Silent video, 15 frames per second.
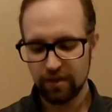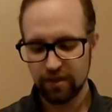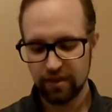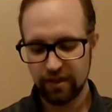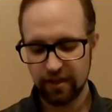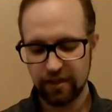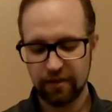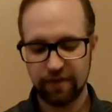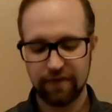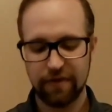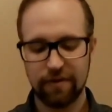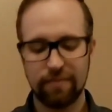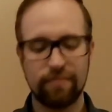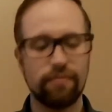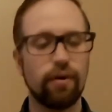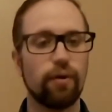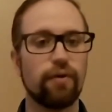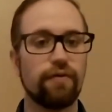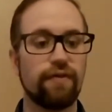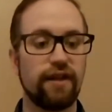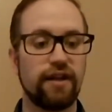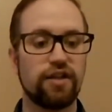Then you have your
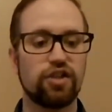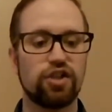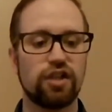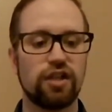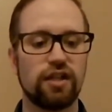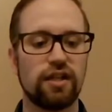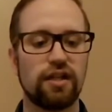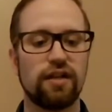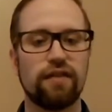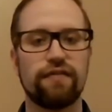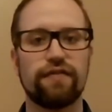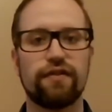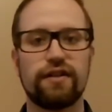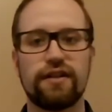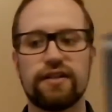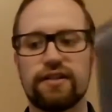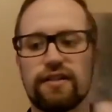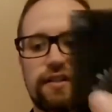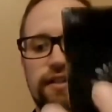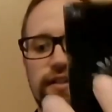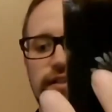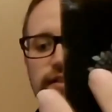motivation, for
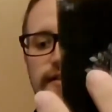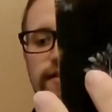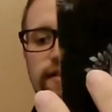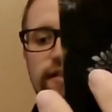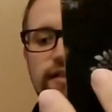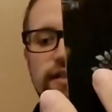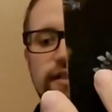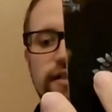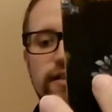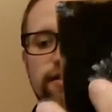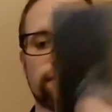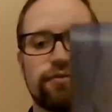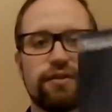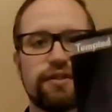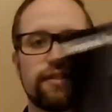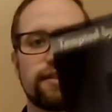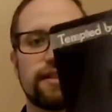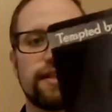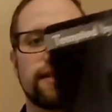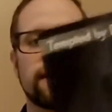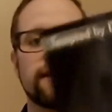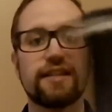instance. This one
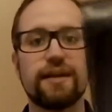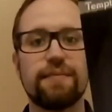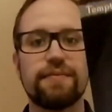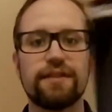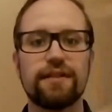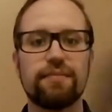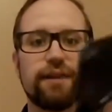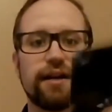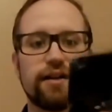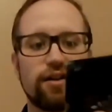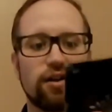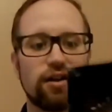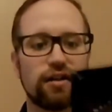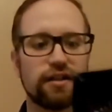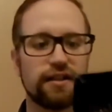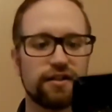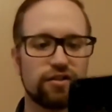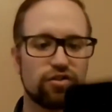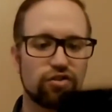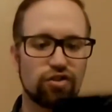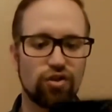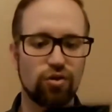says tempted by darkness,
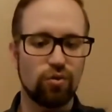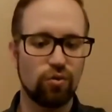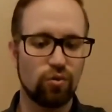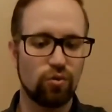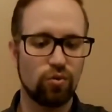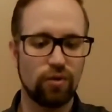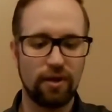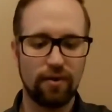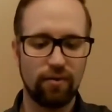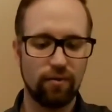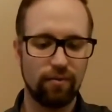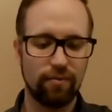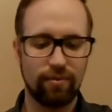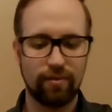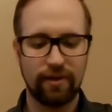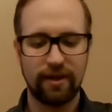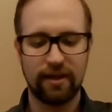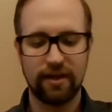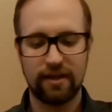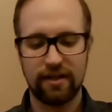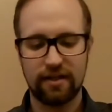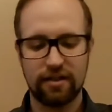so at one
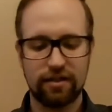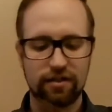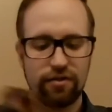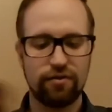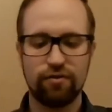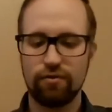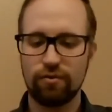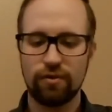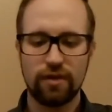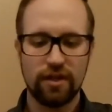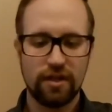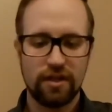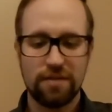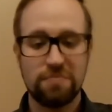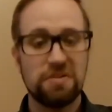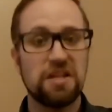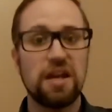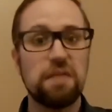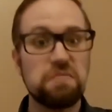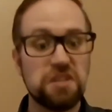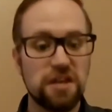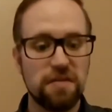point you
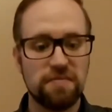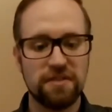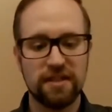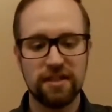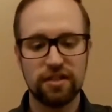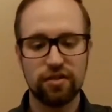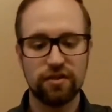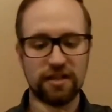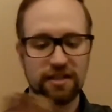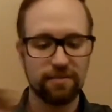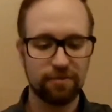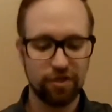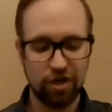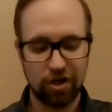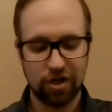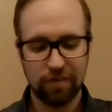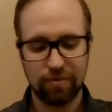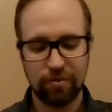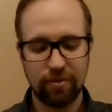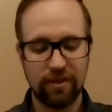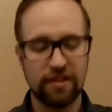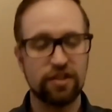became tempted, you get some dark
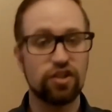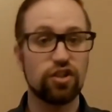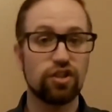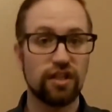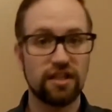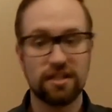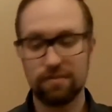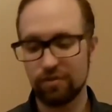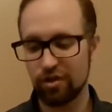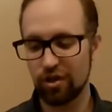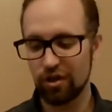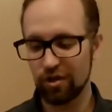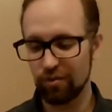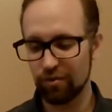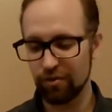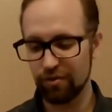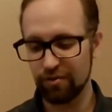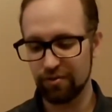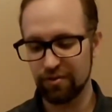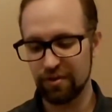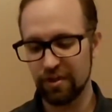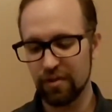points, you get some dark
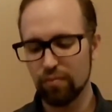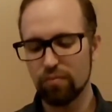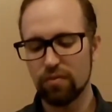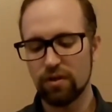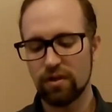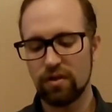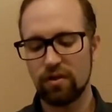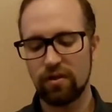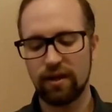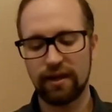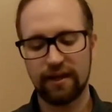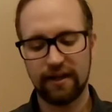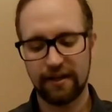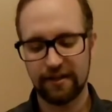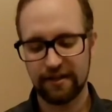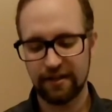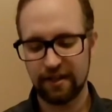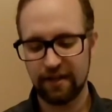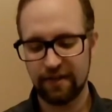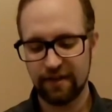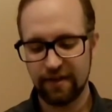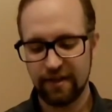runes, all that kind of stuff.